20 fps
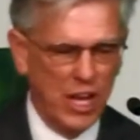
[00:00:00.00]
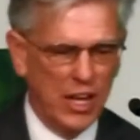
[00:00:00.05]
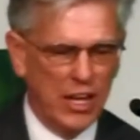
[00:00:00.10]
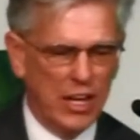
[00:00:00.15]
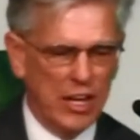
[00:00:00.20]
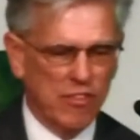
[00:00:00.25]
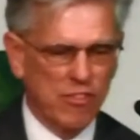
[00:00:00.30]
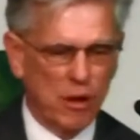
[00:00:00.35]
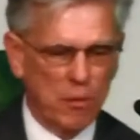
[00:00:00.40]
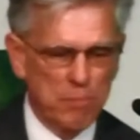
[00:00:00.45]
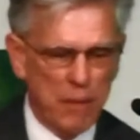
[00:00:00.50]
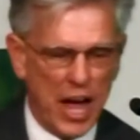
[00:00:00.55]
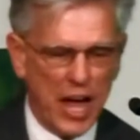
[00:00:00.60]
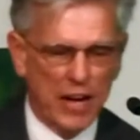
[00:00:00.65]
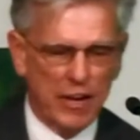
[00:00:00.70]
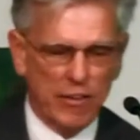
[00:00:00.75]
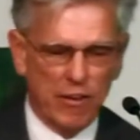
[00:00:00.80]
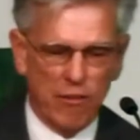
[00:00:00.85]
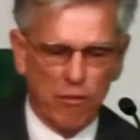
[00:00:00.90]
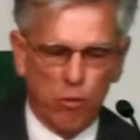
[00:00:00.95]
it's a
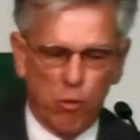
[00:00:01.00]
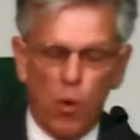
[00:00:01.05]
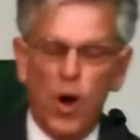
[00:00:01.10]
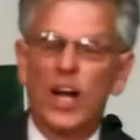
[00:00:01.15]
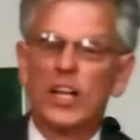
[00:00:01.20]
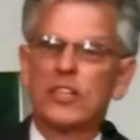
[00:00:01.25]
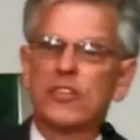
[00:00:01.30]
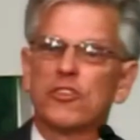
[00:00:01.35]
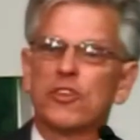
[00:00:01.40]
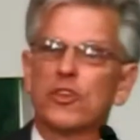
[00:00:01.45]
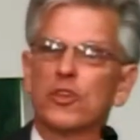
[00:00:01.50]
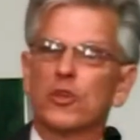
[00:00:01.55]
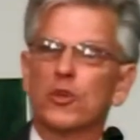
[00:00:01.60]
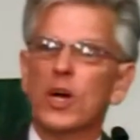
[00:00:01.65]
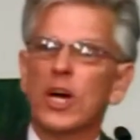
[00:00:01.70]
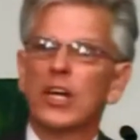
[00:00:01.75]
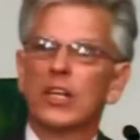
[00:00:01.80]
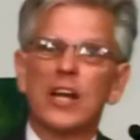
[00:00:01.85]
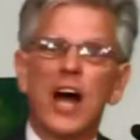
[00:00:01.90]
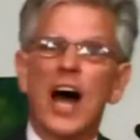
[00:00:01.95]
matter of want to,
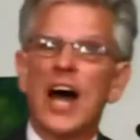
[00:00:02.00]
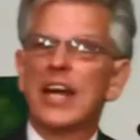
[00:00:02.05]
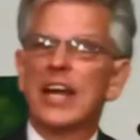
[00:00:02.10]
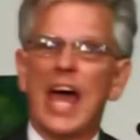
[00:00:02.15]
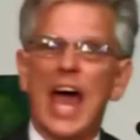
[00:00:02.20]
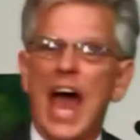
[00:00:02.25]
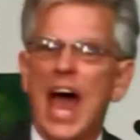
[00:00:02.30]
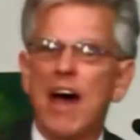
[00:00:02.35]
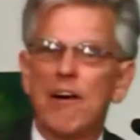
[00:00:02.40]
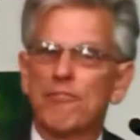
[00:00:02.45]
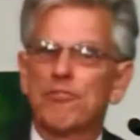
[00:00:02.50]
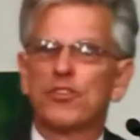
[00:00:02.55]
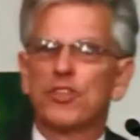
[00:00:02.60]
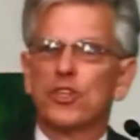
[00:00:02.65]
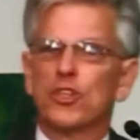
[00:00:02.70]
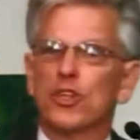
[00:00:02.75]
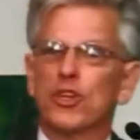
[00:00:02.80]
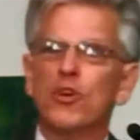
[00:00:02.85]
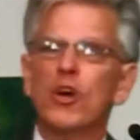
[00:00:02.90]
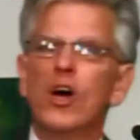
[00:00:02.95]
not have
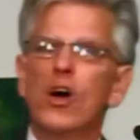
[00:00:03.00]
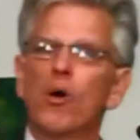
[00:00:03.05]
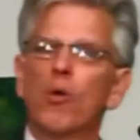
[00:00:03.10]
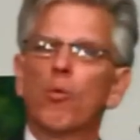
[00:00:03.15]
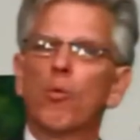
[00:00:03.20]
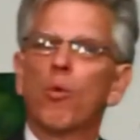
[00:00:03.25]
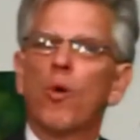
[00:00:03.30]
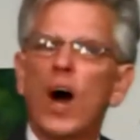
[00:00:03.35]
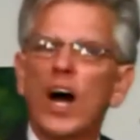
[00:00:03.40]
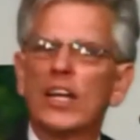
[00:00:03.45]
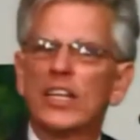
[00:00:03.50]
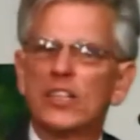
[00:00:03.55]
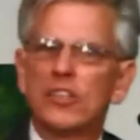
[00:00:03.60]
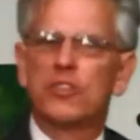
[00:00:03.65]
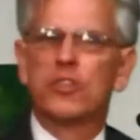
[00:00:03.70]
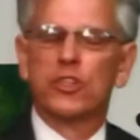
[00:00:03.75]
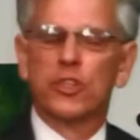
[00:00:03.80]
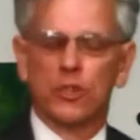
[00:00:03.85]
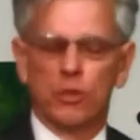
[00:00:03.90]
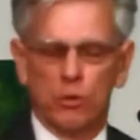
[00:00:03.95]
to, want
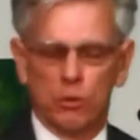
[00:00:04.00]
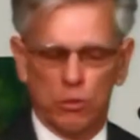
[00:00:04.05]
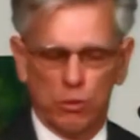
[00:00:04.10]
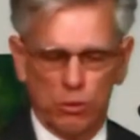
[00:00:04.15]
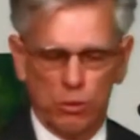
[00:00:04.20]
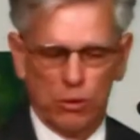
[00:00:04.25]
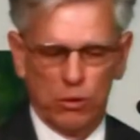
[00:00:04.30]
to.